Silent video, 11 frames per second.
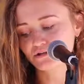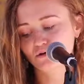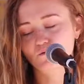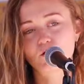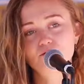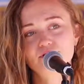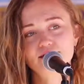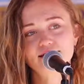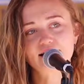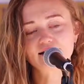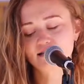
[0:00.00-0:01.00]
To quote the
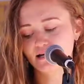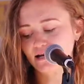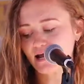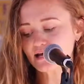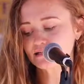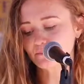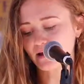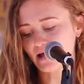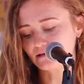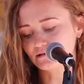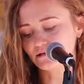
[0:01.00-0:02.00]
Santa Ynez
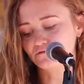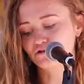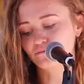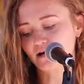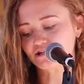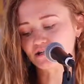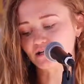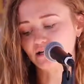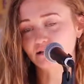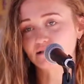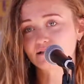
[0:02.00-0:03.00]
Band of Chumash
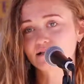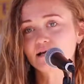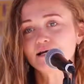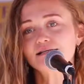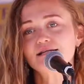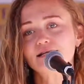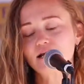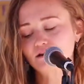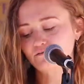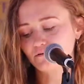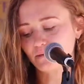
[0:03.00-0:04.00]
Indians, to
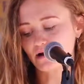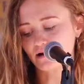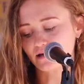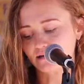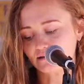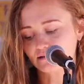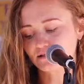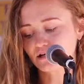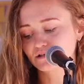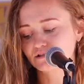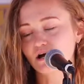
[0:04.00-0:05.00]
Native Americans,
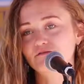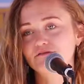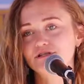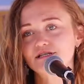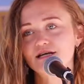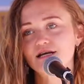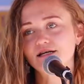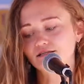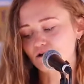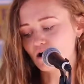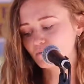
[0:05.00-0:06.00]
sovereignty
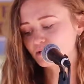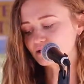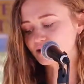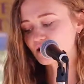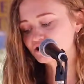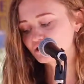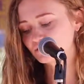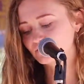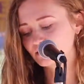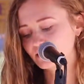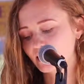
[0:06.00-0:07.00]
is not possession of
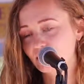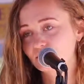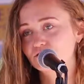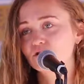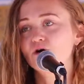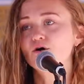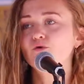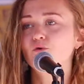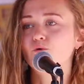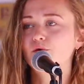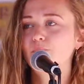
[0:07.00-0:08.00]
the land,
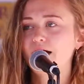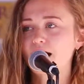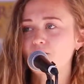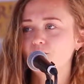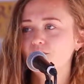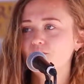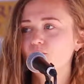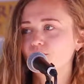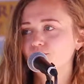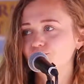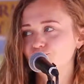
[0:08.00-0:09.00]
nor power
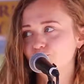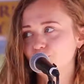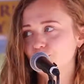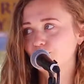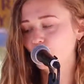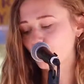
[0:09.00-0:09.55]
or control